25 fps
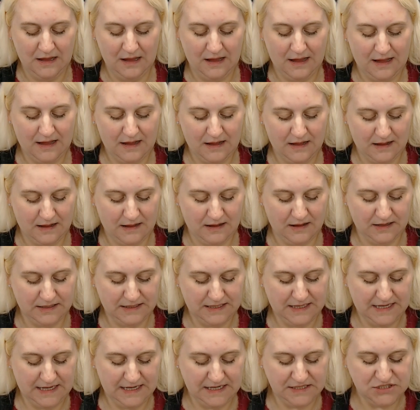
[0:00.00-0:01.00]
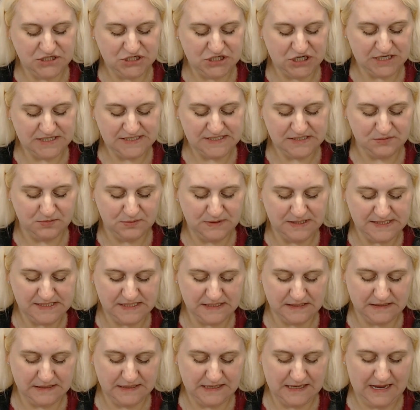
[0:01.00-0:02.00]
Uh, he just
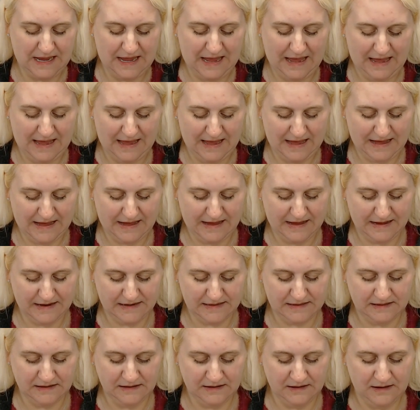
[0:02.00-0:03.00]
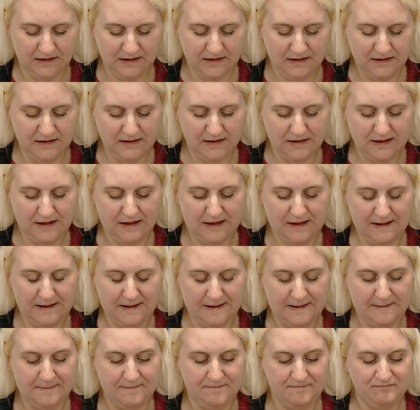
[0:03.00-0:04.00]
recently had
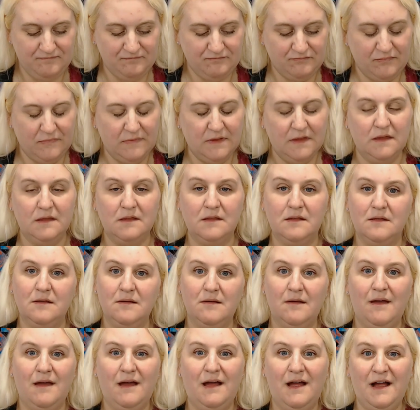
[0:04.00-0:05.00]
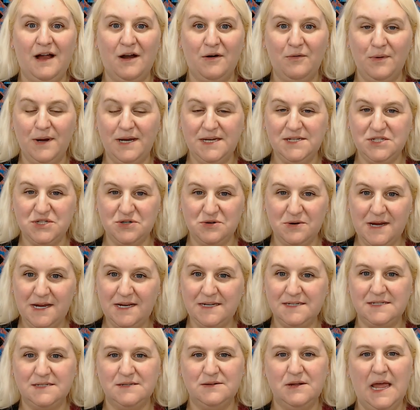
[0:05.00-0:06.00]
um, a
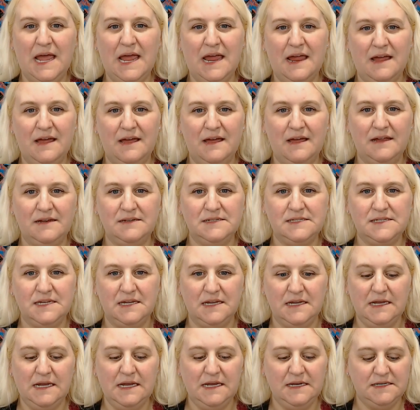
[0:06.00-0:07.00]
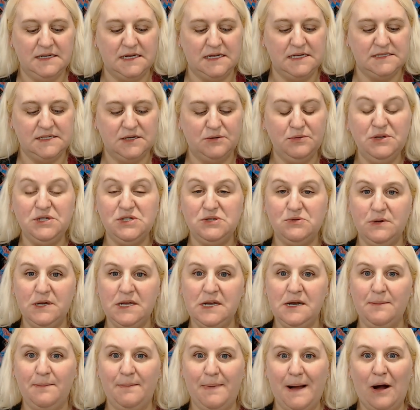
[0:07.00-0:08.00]
retreat and he does a retreat
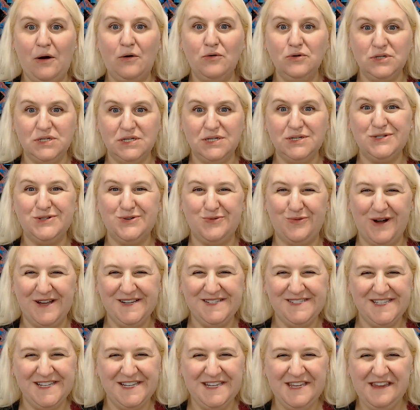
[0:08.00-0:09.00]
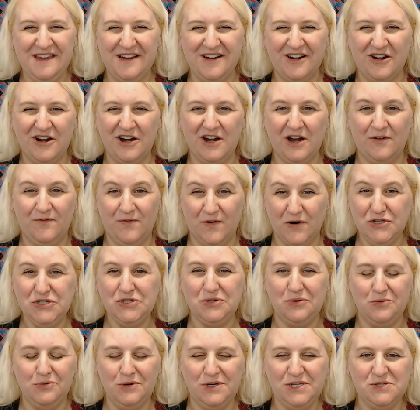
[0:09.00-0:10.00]
about twice a year, a
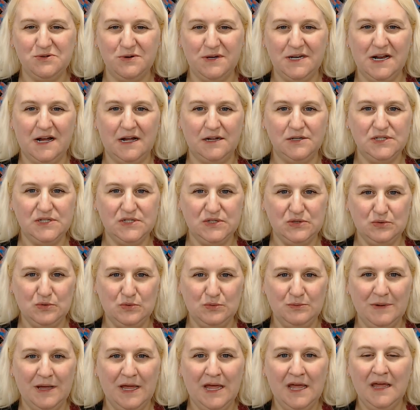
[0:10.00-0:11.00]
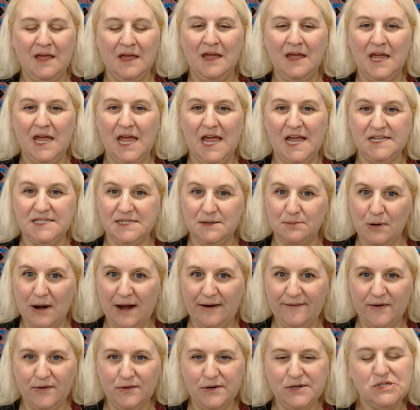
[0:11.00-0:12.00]
virtual retreat on Zoom. It's a
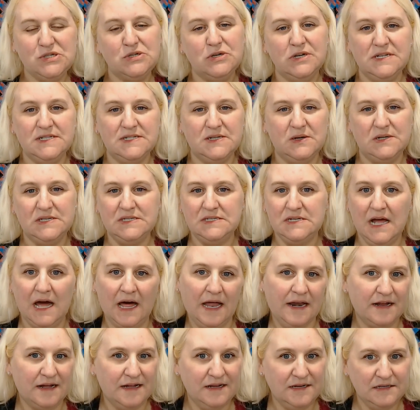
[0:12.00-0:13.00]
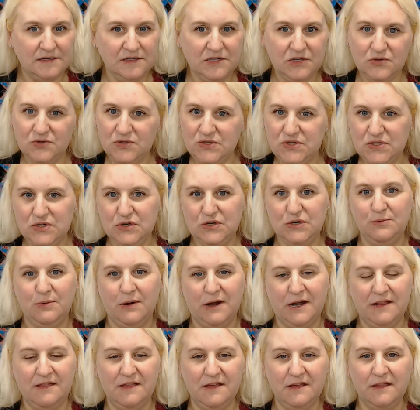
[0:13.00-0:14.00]
private retreat, so it's not on YouTube or
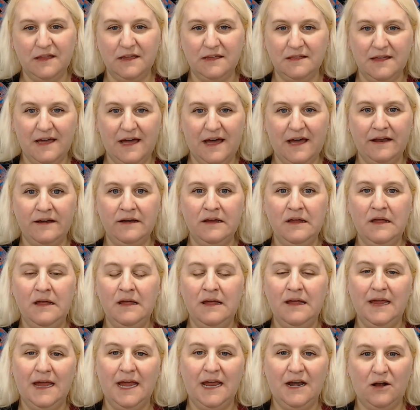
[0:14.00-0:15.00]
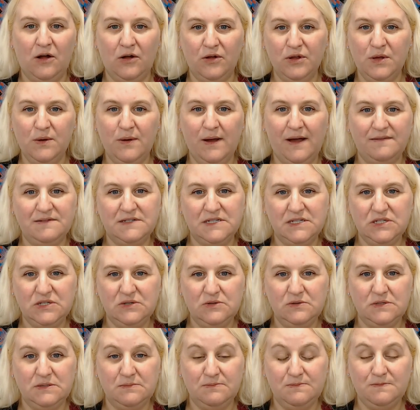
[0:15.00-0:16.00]
anything like that. And all you have to
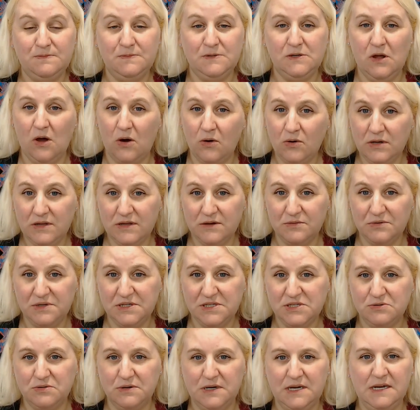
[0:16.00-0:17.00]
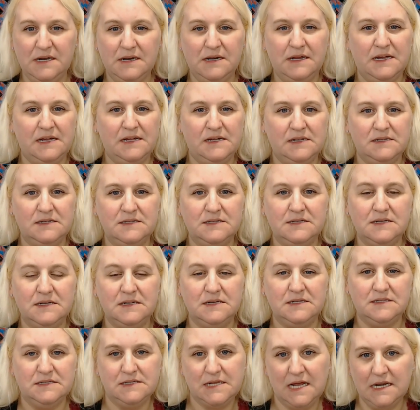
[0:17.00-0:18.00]
do to go to the retreat is
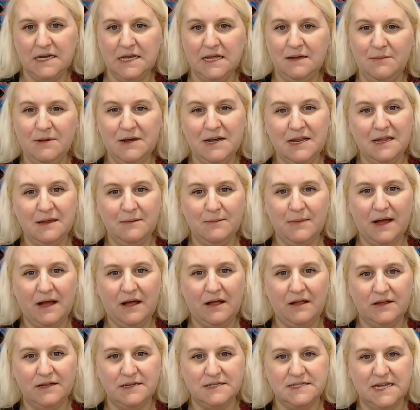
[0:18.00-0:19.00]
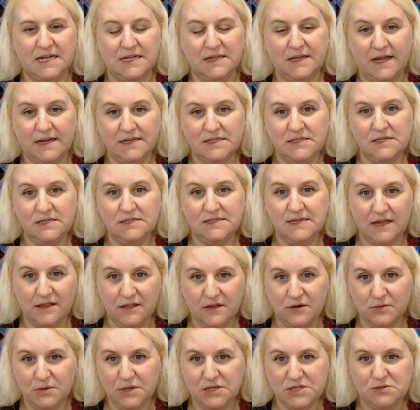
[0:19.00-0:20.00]
send him an email and say, I'd like to attend
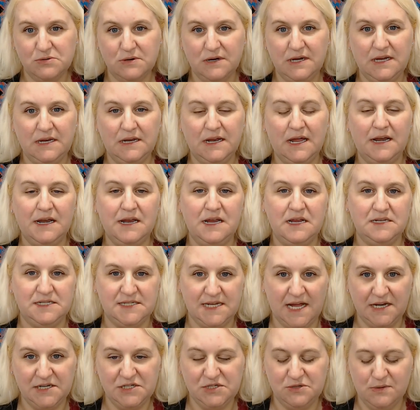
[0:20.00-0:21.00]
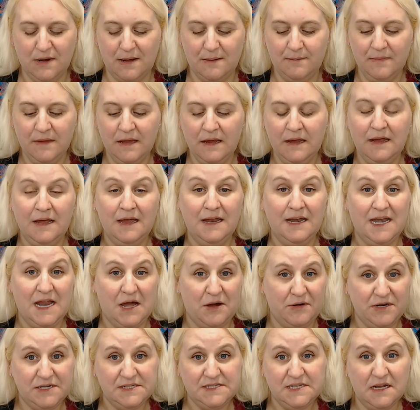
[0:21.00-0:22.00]
the retreat, and he signs you up.
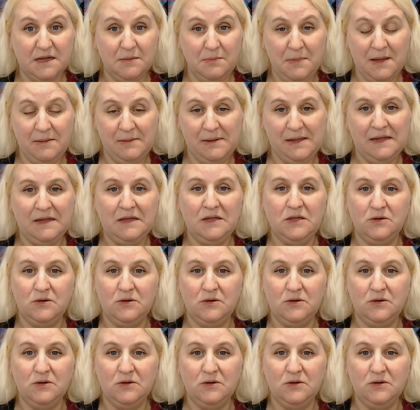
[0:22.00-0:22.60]
Now, it is a commitment.